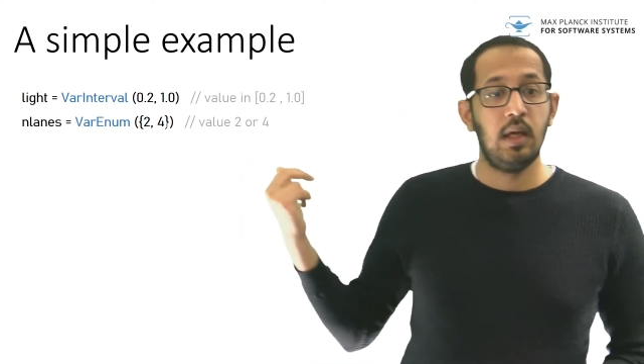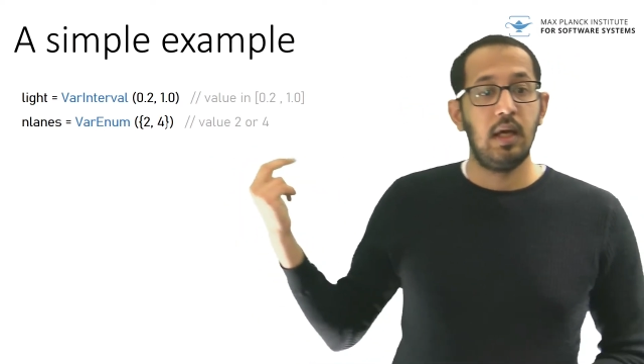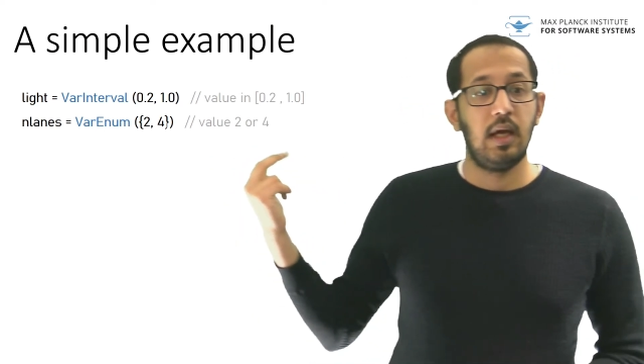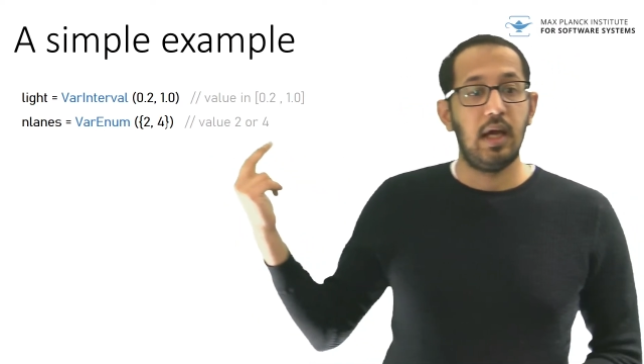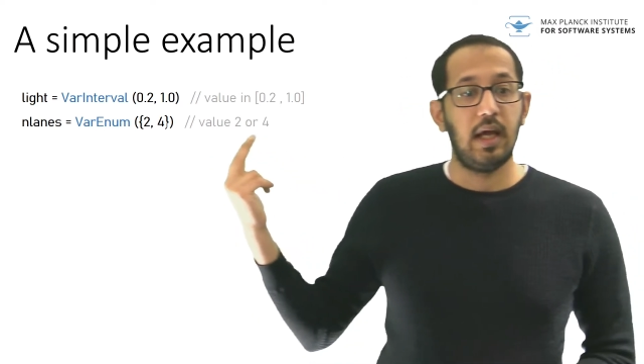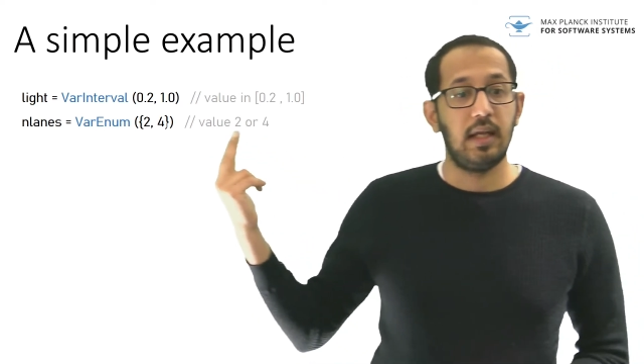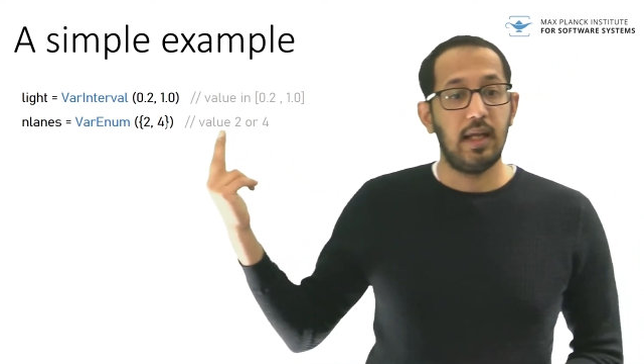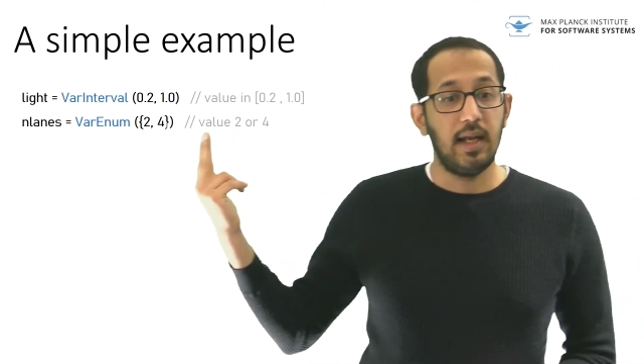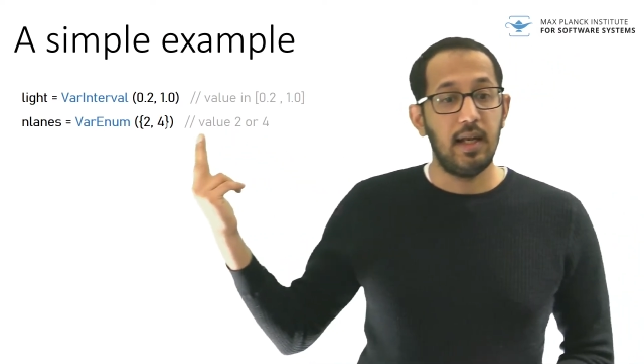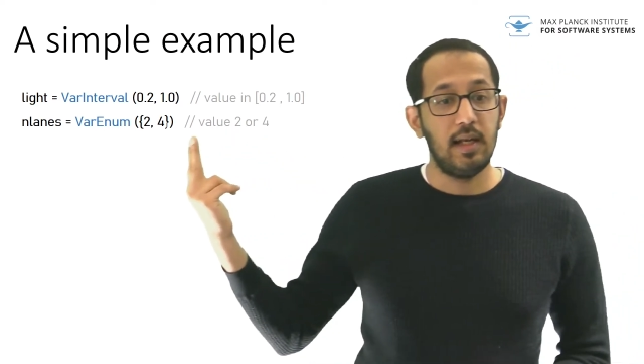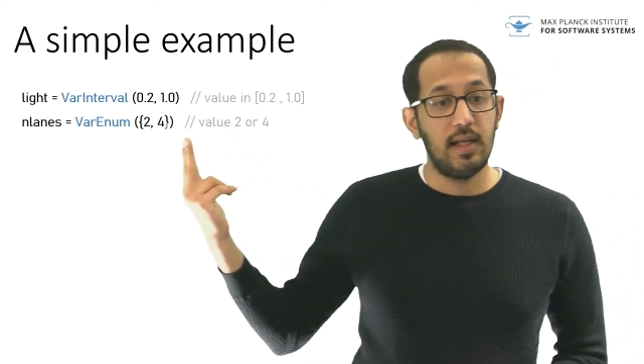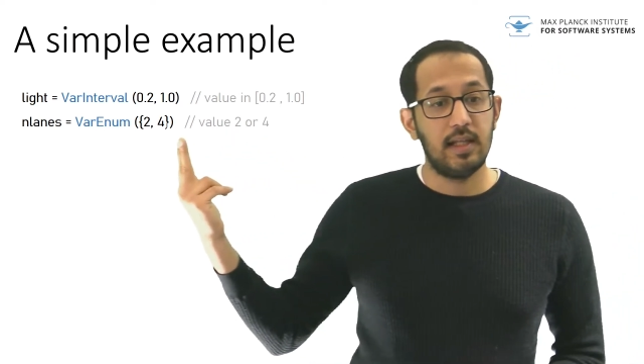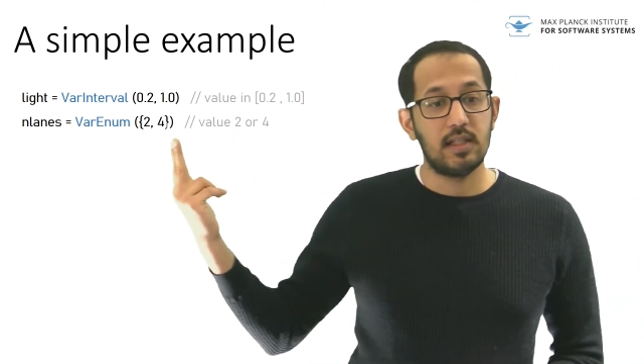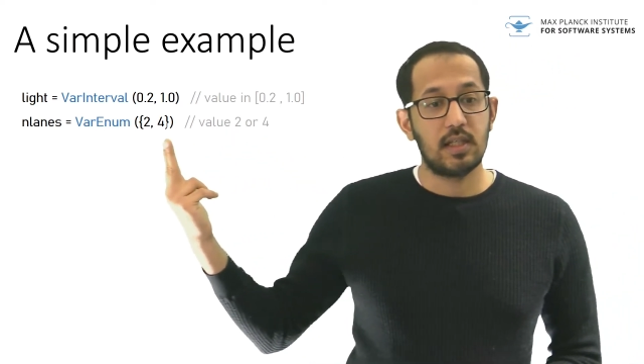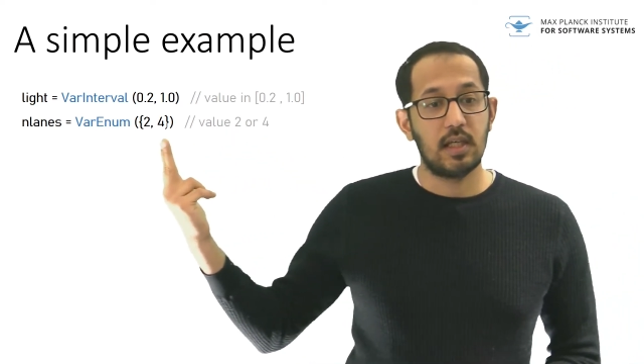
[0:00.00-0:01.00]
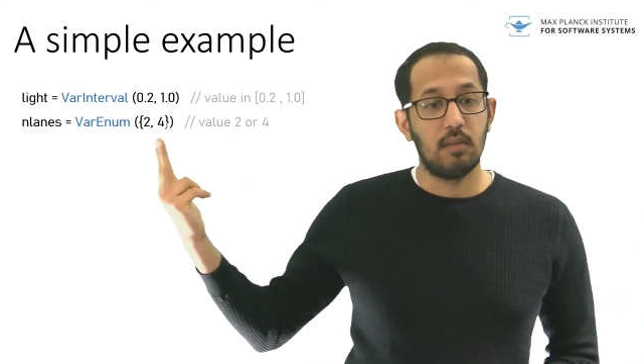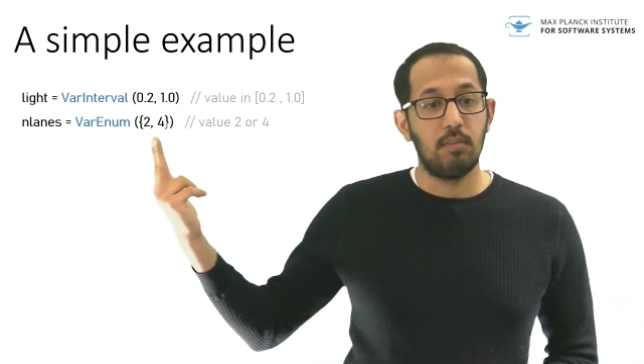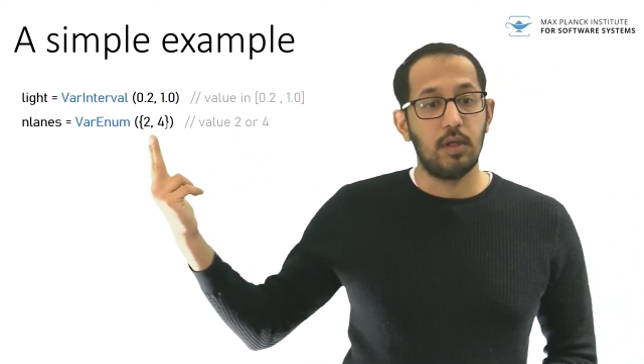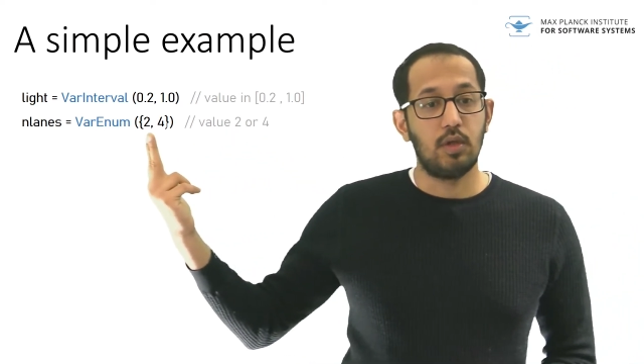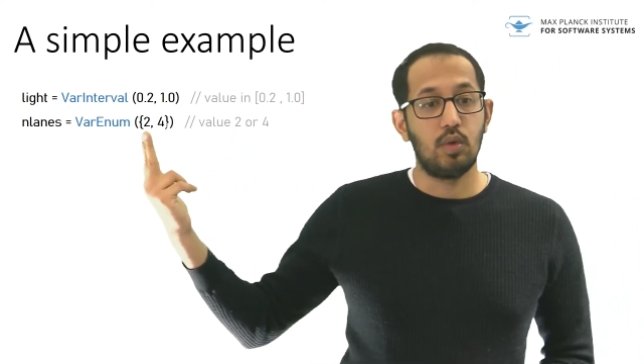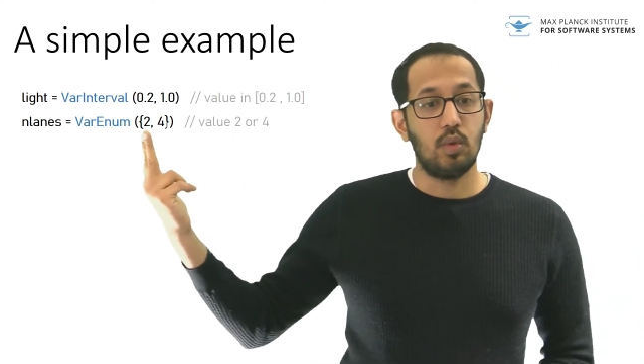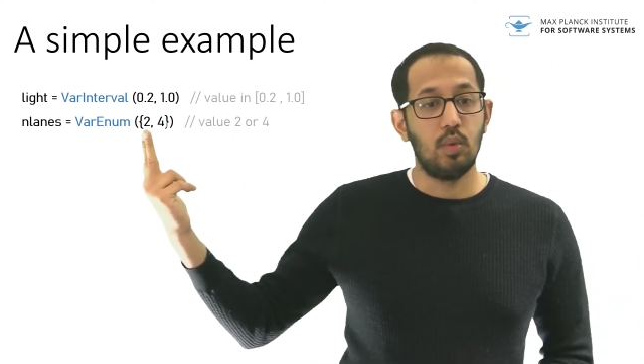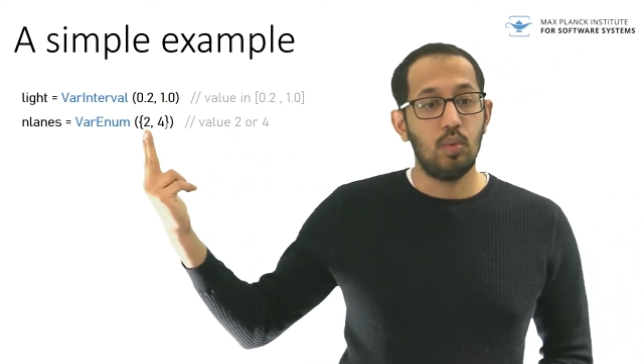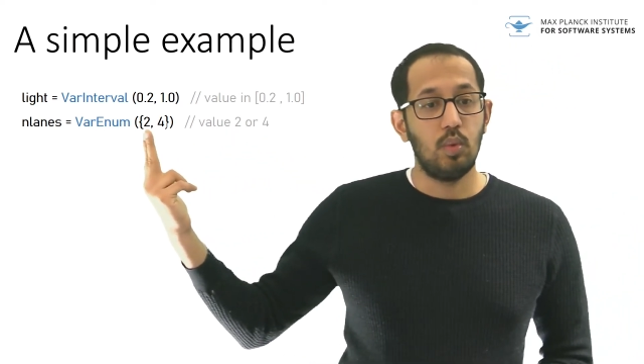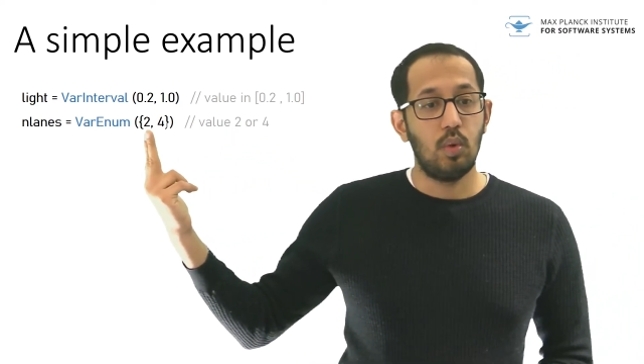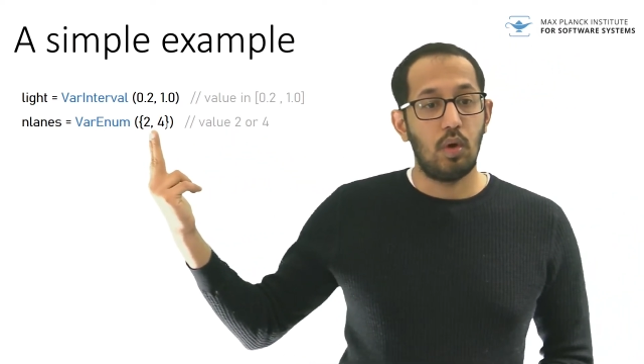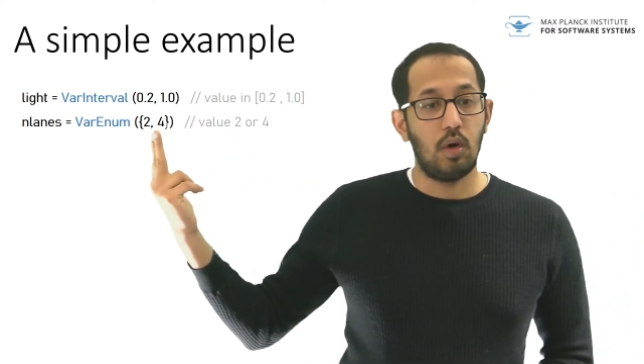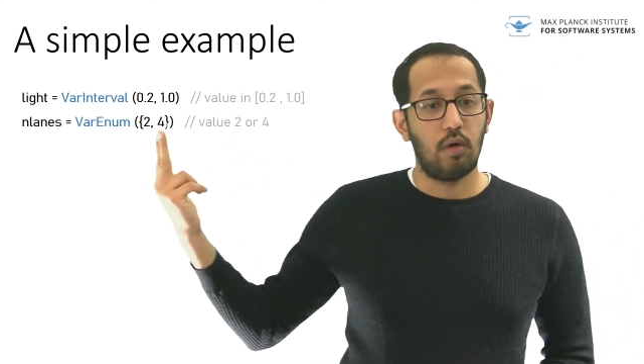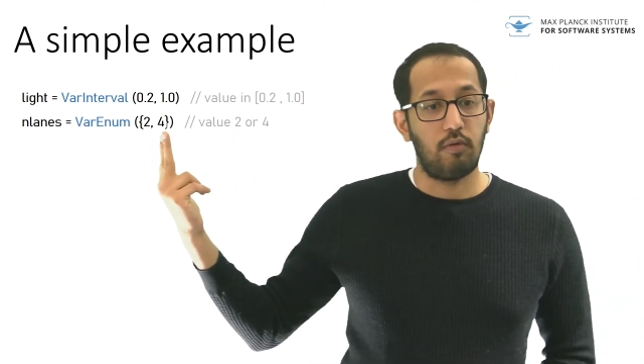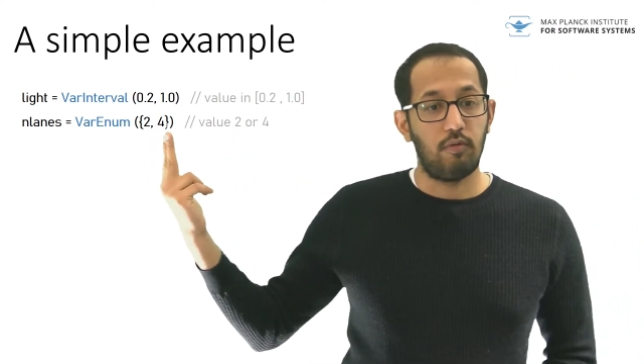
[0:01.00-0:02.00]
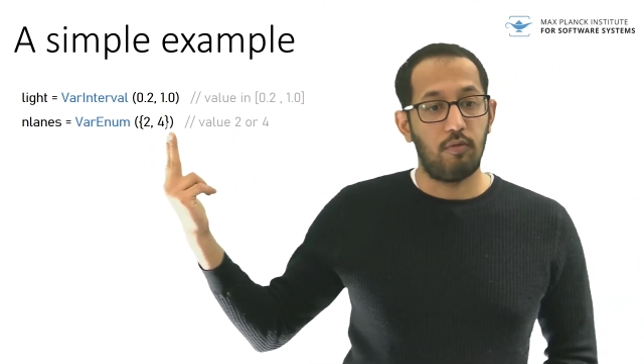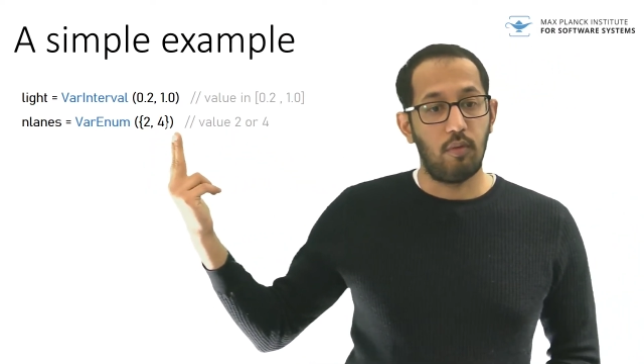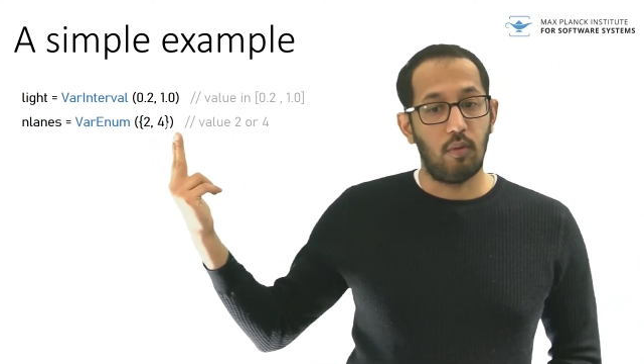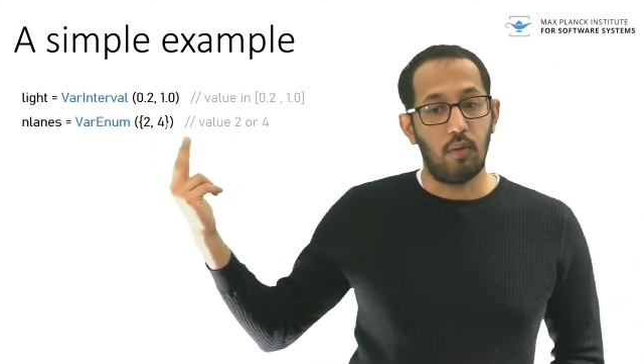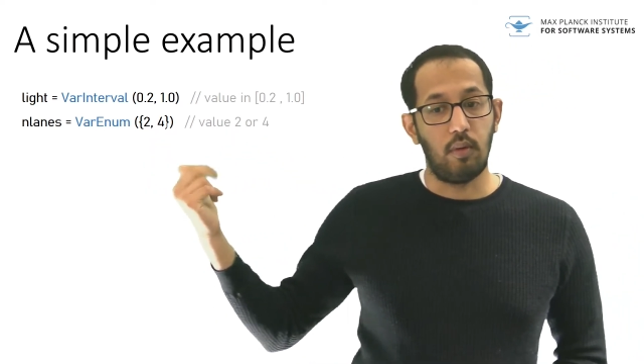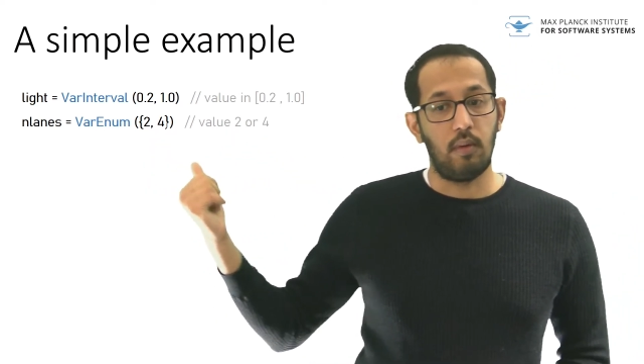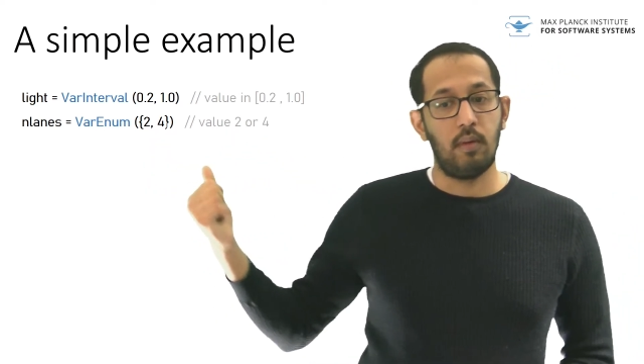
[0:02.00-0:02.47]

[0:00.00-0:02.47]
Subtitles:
and n lanes can be 2 or 4.